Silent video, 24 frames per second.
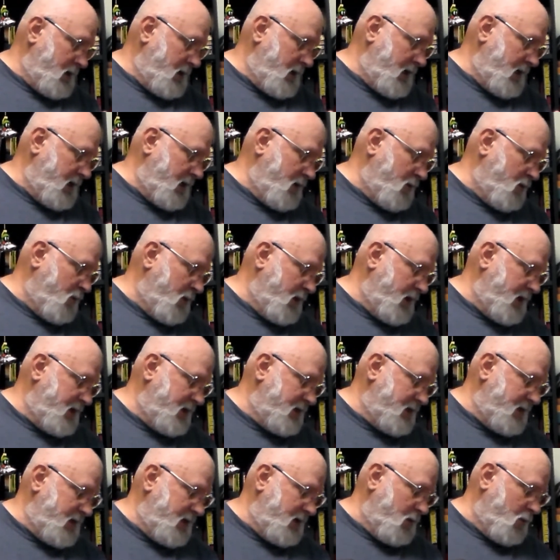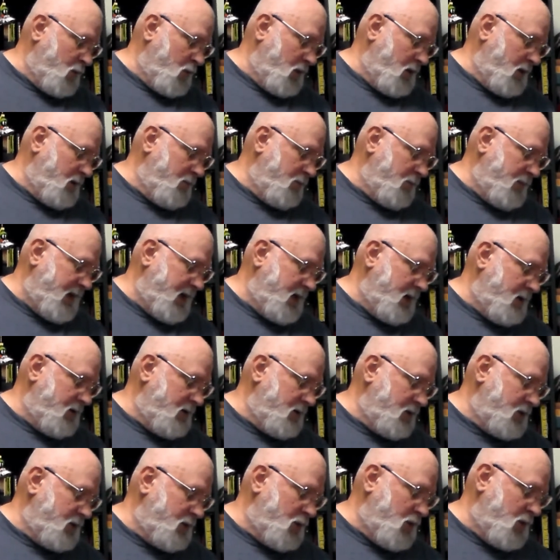And it weighs in at 1
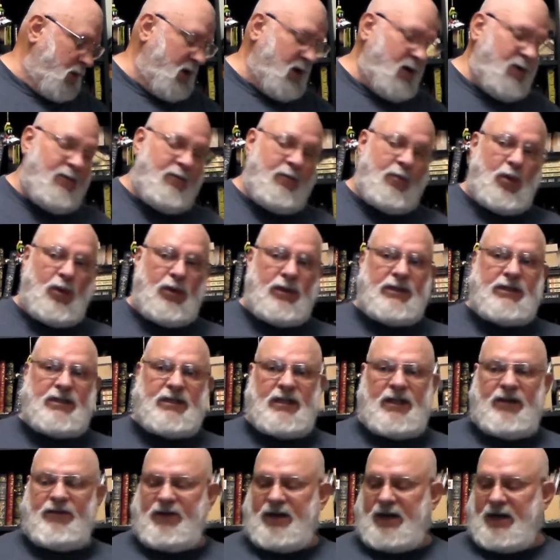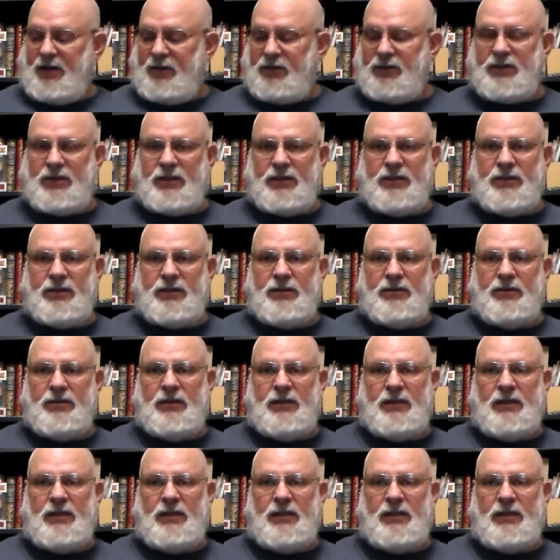pound, 12.7 ounces.